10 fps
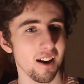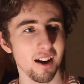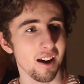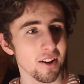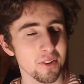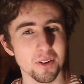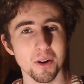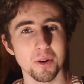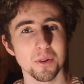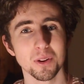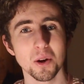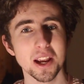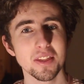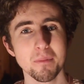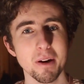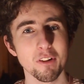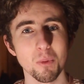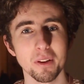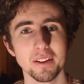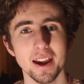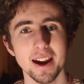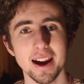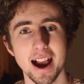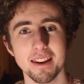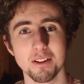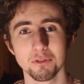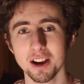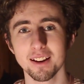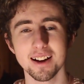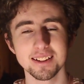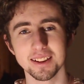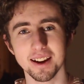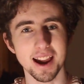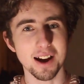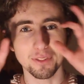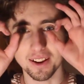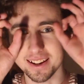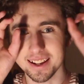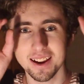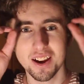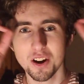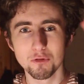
I don't know, look in the mirror one day and I realize that I have like